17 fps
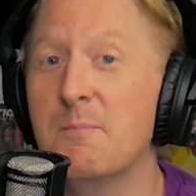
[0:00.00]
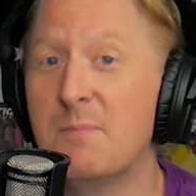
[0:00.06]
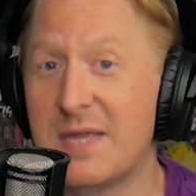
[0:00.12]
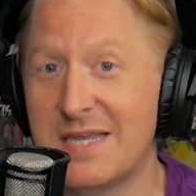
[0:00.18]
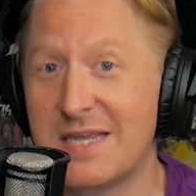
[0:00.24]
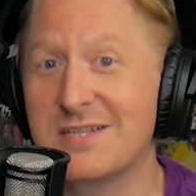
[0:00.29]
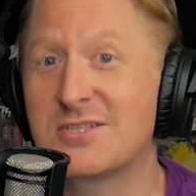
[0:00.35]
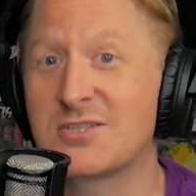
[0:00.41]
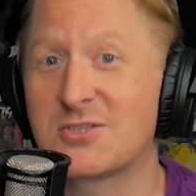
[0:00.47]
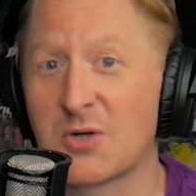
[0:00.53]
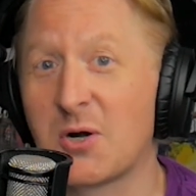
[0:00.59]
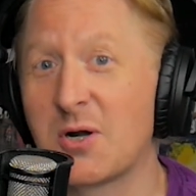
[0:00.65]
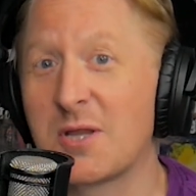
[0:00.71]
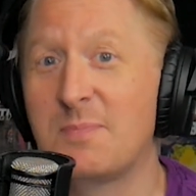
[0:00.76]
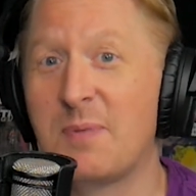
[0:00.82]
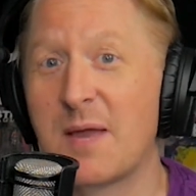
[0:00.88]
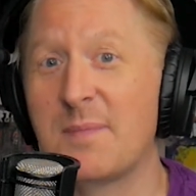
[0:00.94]
being
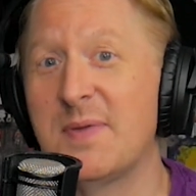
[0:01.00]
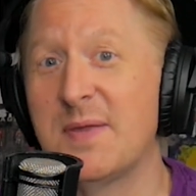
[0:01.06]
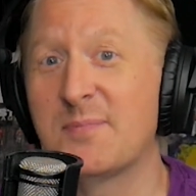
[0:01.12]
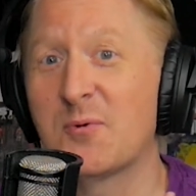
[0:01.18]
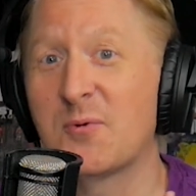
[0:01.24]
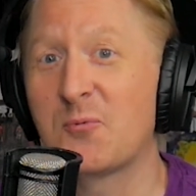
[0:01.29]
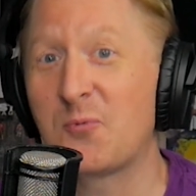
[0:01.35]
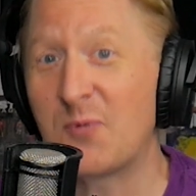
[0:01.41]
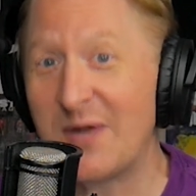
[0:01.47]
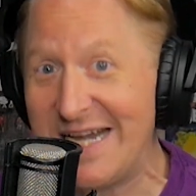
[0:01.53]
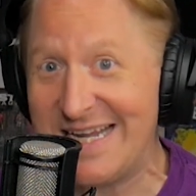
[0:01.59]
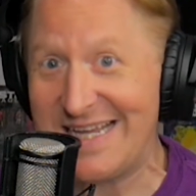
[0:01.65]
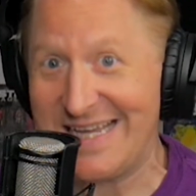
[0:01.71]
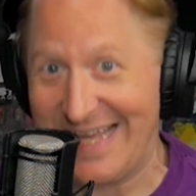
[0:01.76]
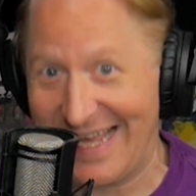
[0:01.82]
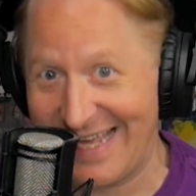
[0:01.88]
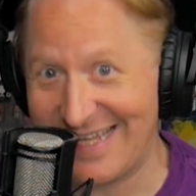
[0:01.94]
started by people
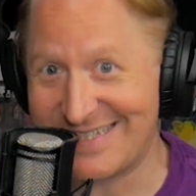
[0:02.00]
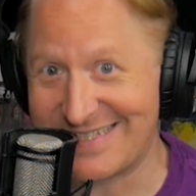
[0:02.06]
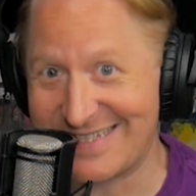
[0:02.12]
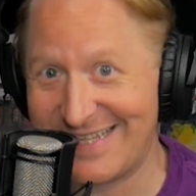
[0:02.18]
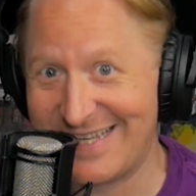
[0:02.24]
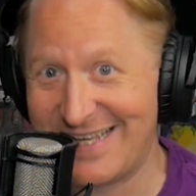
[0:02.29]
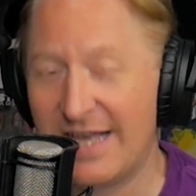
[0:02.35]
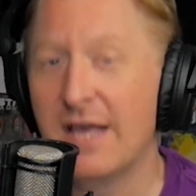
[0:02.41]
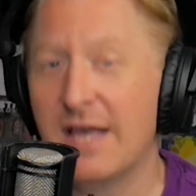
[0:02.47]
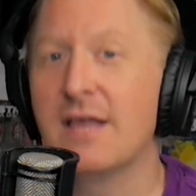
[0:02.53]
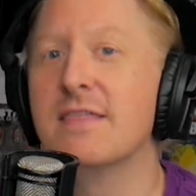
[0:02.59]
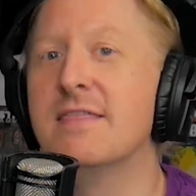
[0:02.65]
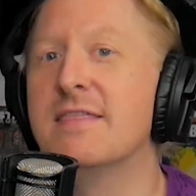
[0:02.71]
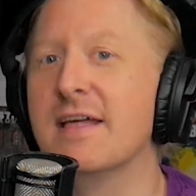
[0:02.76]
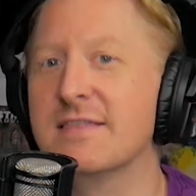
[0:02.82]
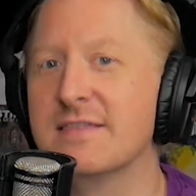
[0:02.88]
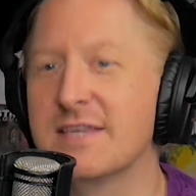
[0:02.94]
reading it
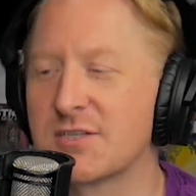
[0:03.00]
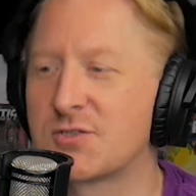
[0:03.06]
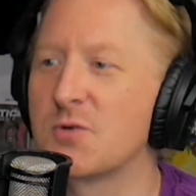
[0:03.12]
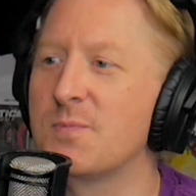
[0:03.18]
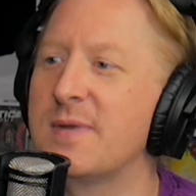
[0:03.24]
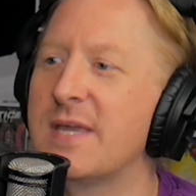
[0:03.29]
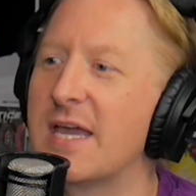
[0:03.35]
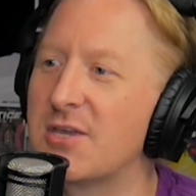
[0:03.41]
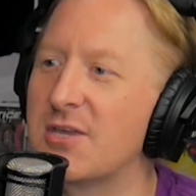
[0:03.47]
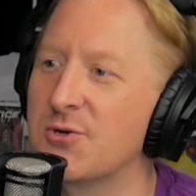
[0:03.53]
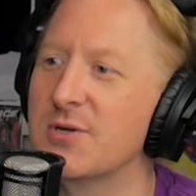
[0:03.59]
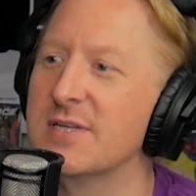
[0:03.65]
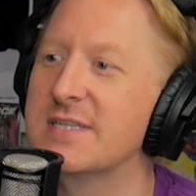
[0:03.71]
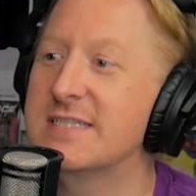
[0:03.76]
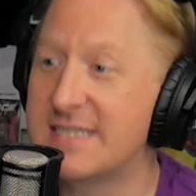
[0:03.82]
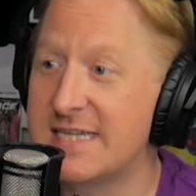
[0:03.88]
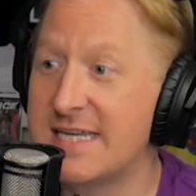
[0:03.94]
that this would be a
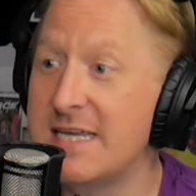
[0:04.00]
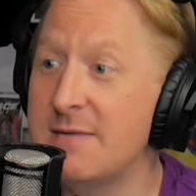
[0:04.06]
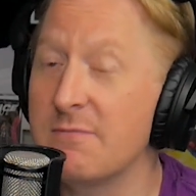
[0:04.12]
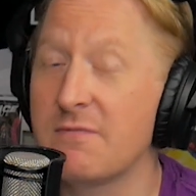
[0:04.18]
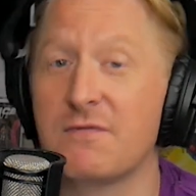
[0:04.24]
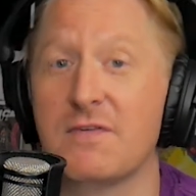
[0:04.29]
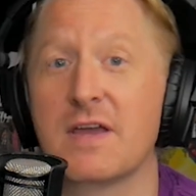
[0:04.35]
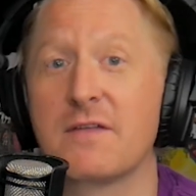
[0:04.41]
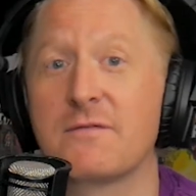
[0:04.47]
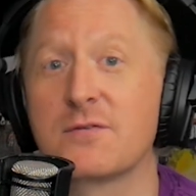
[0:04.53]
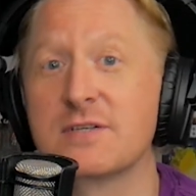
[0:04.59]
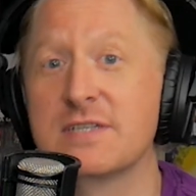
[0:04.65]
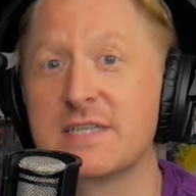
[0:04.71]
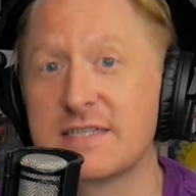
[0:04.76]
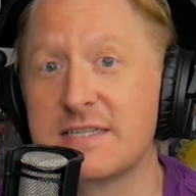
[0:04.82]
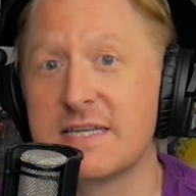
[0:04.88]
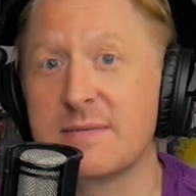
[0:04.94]
good team fit for
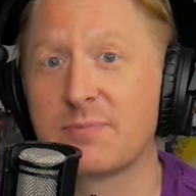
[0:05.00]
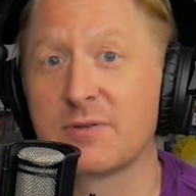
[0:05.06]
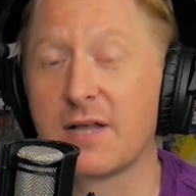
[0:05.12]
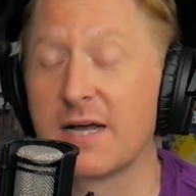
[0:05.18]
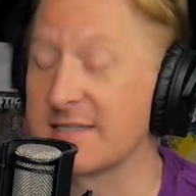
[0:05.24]
Disney+.